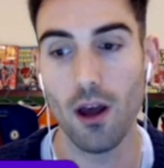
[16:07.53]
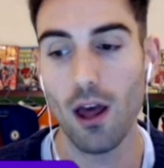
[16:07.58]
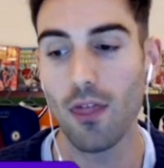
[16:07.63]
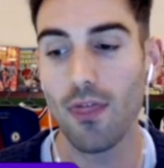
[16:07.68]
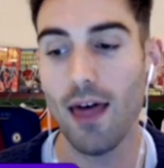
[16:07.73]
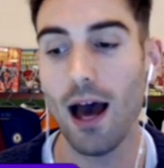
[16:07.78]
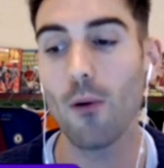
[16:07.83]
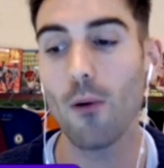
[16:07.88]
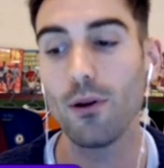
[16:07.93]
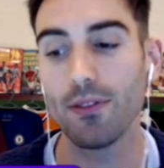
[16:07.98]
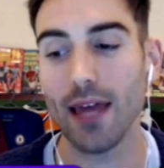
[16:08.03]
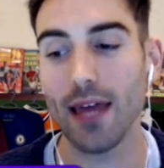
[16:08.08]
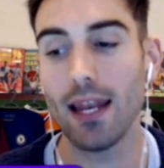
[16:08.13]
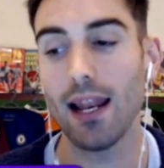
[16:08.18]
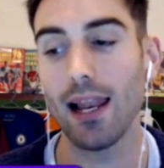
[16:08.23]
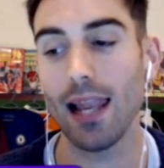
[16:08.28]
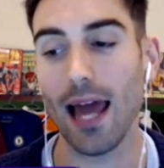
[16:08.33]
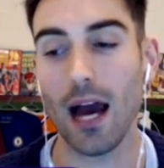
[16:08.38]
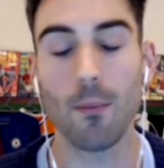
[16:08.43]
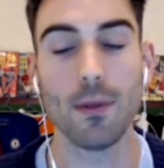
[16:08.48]
That would then
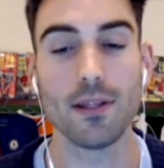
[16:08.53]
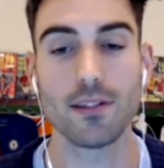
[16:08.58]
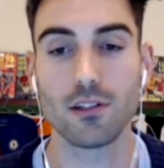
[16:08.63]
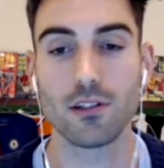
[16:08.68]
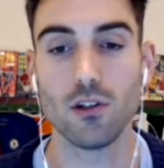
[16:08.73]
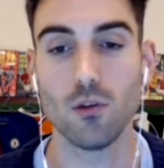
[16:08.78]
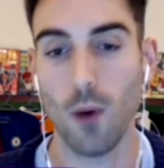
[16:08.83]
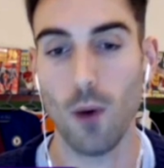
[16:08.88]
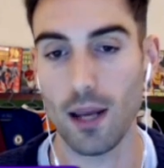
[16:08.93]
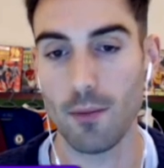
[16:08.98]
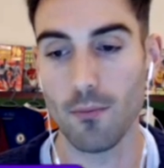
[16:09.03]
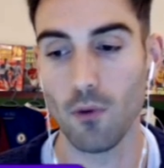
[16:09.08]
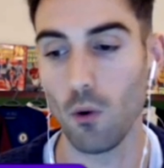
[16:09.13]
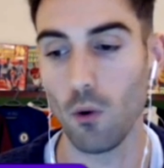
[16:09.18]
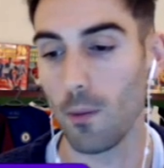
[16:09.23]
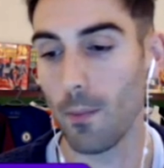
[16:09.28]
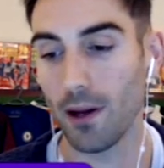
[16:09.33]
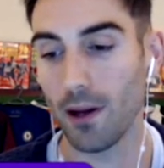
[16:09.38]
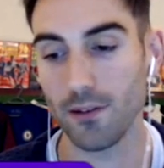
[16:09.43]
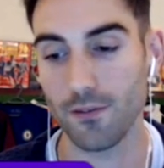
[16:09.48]
allow me to do way more
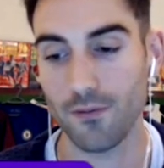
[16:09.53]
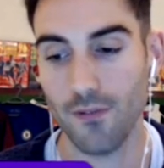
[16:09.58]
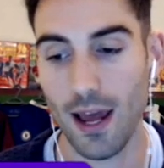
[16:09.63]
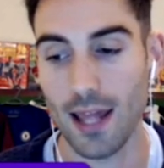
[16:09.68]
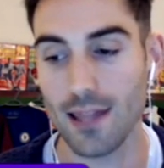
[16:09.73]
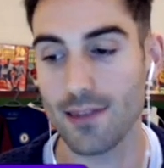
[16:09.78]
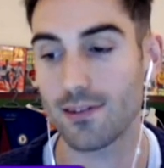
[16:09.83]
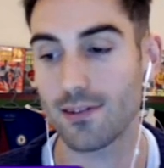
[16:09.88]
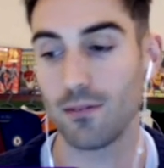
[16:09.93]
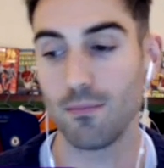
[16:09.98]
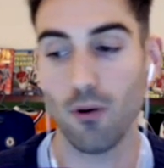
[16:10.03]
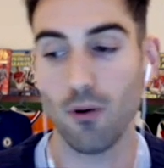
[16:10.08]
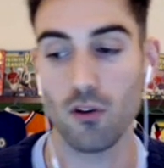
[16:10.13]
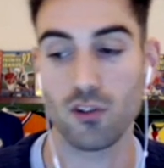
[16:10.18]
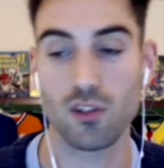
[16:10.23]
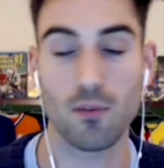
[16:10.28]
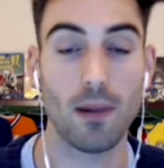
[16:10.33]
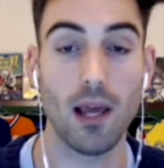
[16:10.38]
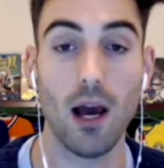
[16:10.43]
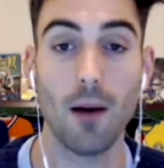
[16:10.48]
with my defence and
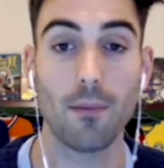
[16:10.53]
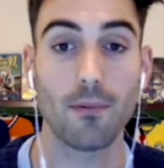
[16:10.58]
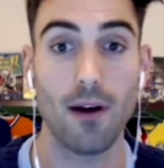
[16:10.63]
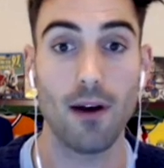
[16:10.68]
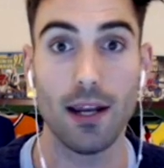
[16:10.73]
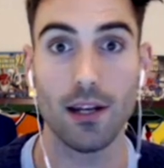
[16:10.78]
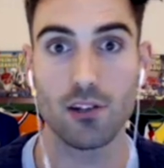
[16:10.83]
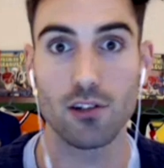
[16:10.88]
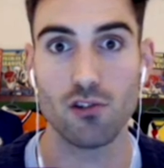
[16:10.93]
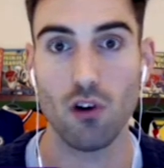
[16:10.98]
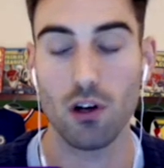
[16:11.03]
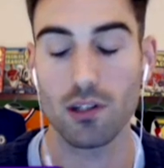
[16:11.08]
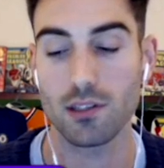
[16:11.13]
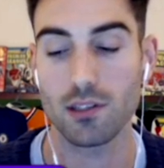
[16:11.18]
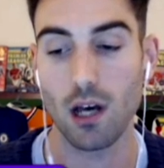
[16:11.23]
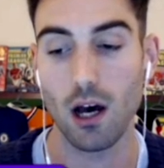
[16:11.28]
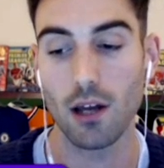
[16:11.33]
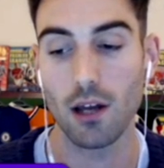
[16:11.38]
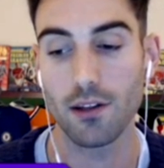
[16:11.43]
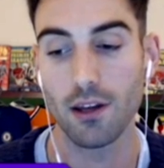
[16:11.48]
possibly upgrade a
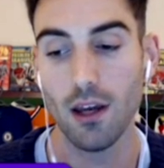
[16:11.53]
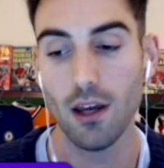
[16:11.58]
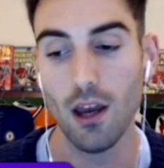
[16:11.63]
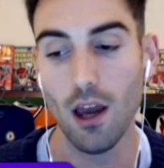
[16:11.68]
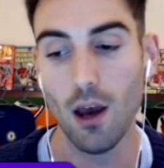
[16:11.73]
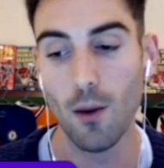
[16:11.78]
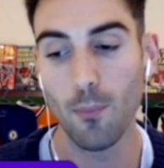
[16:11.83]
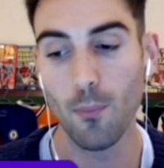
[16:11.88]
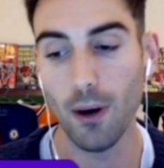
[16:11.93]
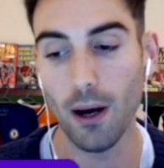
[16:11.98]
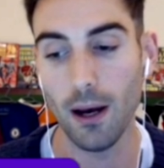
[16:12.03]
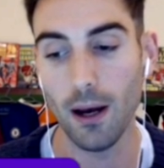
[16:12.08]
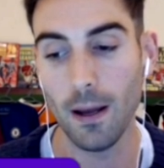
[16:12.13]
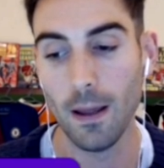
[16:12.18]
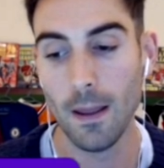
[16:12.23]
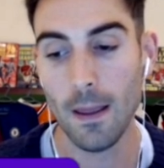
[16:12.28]
Trossard. But